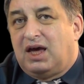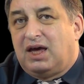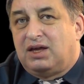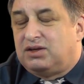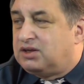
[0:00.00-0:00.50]

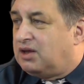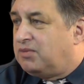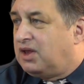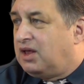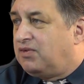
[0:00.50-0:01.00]
and
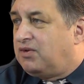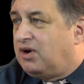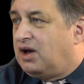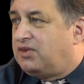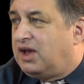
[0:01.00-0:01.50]
um, there
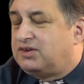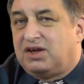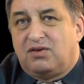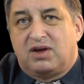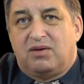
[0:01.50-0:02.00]
are other S
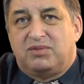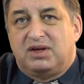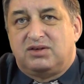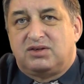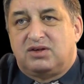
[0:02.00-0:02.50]
E O
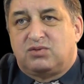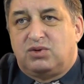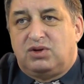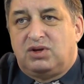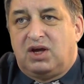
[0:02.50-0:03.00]
companies that
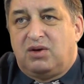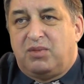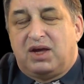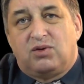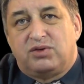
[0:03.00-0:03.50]
will
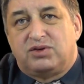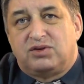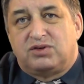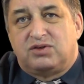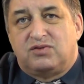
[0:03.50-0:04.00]
make all
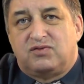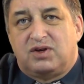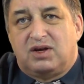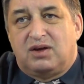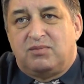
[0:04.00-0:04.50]
sorts of
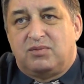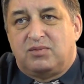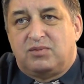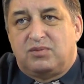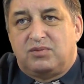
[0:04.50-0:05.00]

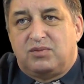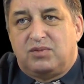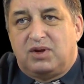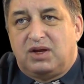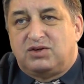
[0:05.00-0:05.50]
um,
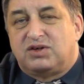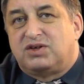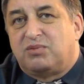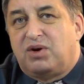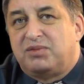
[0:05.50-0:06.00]

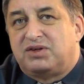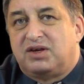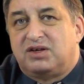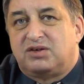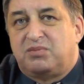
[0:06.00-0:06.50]
interesting
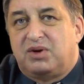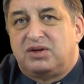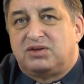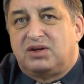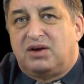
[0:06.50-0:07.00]
promises,
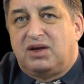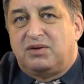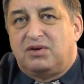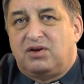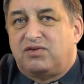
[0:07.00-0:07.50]
but uh,
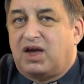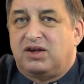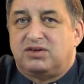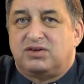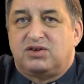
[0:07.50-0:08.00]
in a lot of
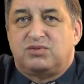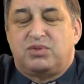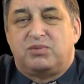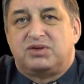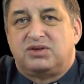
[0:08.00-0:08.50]
cases those
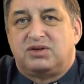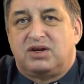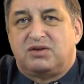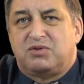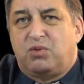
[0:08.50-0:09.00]
promises
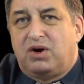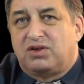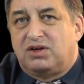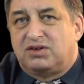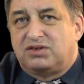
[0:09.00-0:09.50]
turn out to be
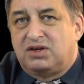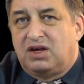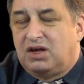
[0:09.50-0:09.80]
worthless.